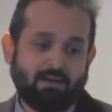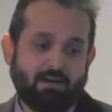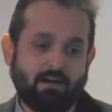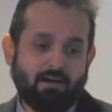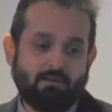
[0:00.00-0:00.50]

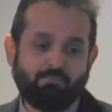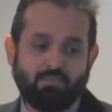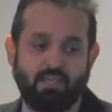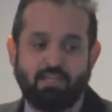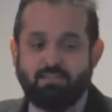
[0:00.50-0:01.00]

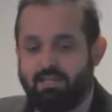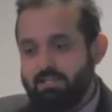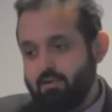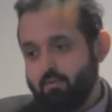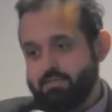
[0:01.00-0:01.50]
And
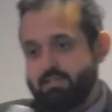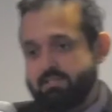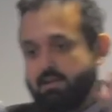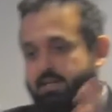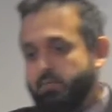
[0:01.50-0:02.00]
then there was
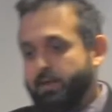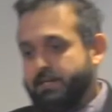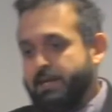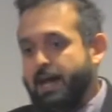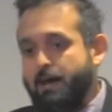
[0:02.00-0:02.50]
this
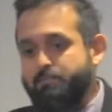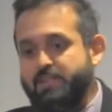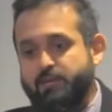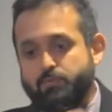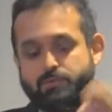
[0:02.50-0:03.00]
lightweight app
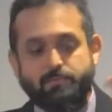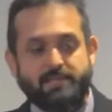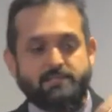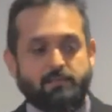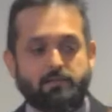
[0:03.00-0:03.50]
that was
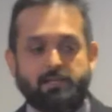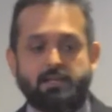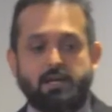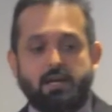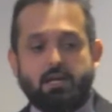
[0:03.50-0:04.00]
basically